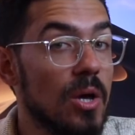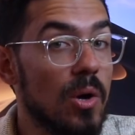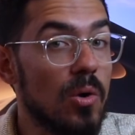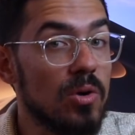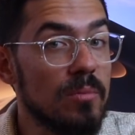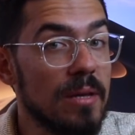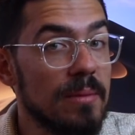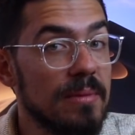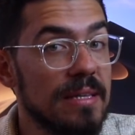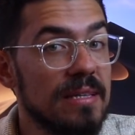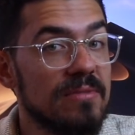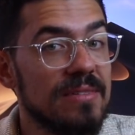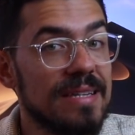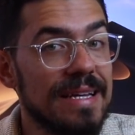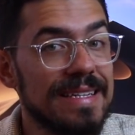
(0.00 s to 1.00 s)
or maybe
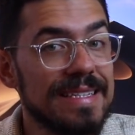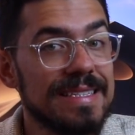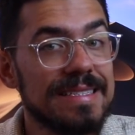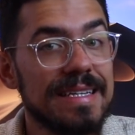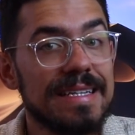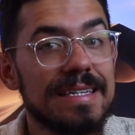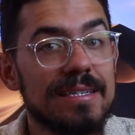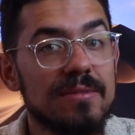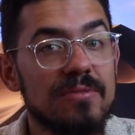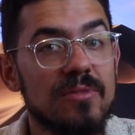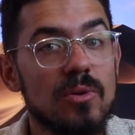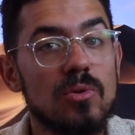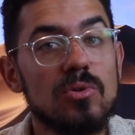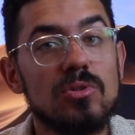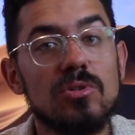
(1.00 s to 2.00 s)
even an executive
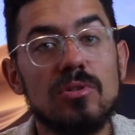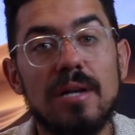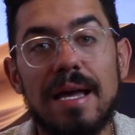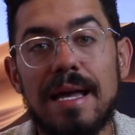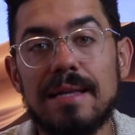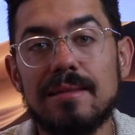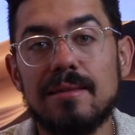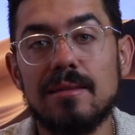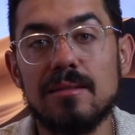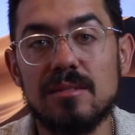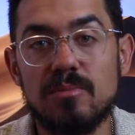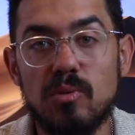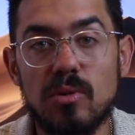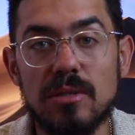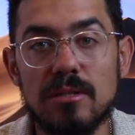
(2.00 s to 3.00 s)
order at this
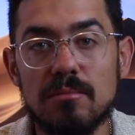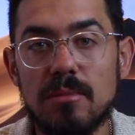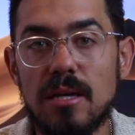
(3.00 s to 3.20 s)
point.